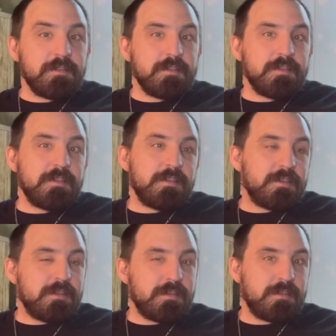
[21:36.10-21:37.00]

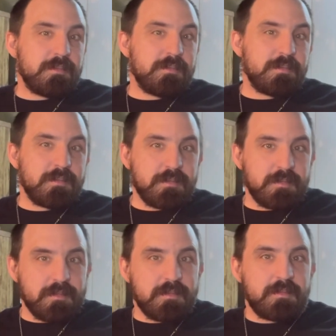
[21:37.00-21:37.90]

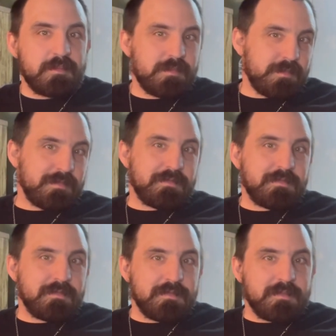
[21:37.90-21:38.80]

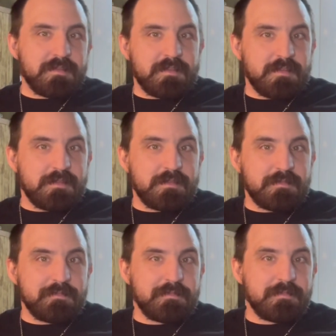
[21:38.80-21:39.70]

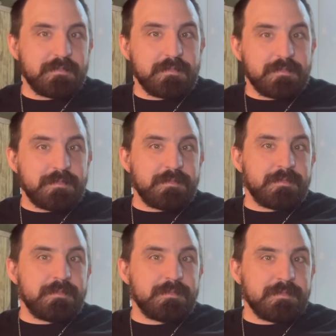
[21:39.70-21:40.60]

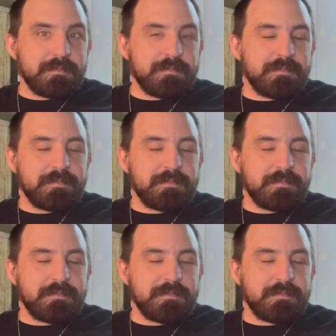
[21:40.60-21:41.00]
No words are spoken by the person on screen.